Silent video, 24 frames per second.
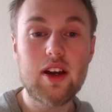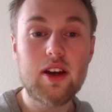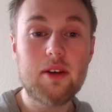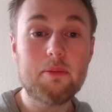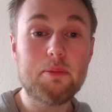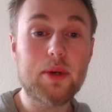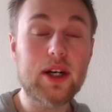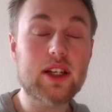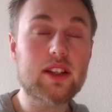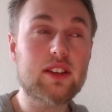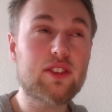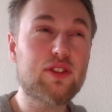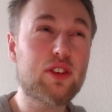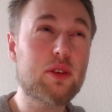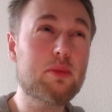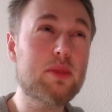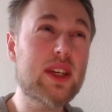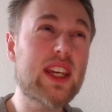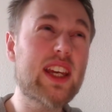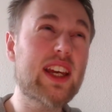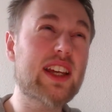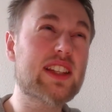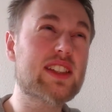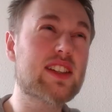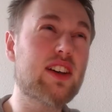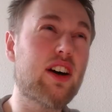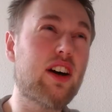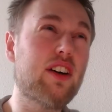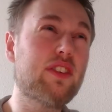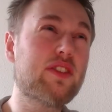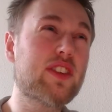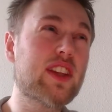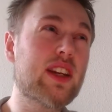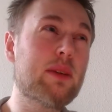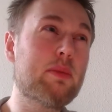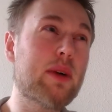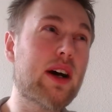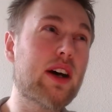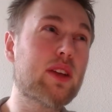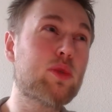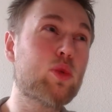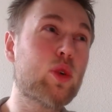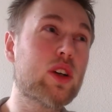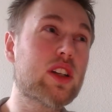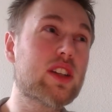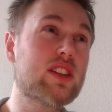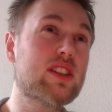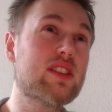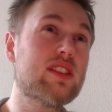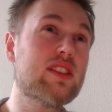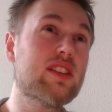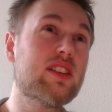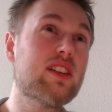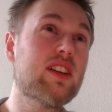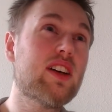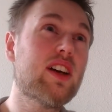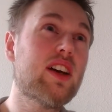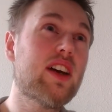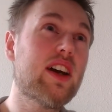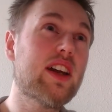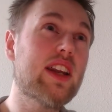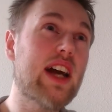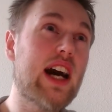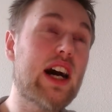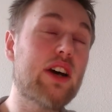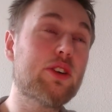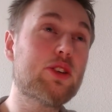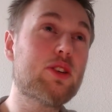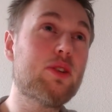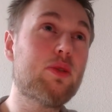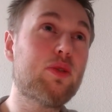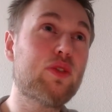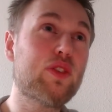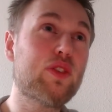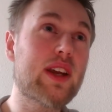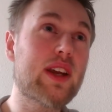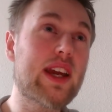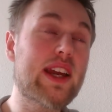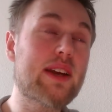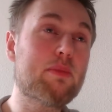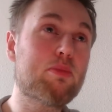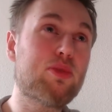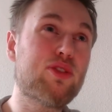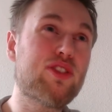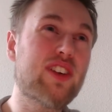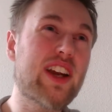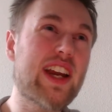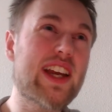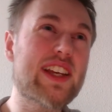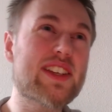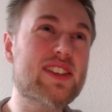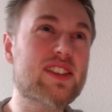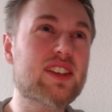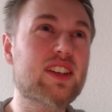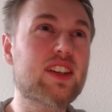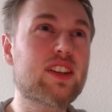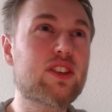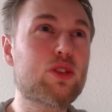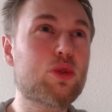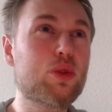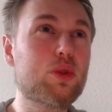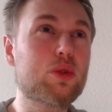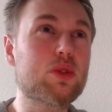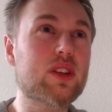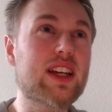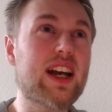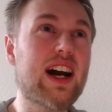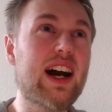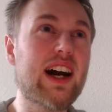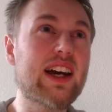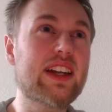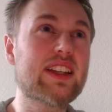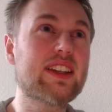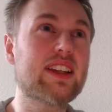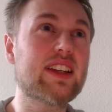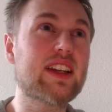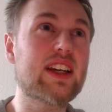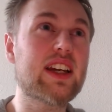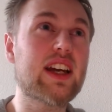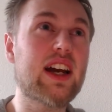But for me, it's often about what and how to praise truth kindly.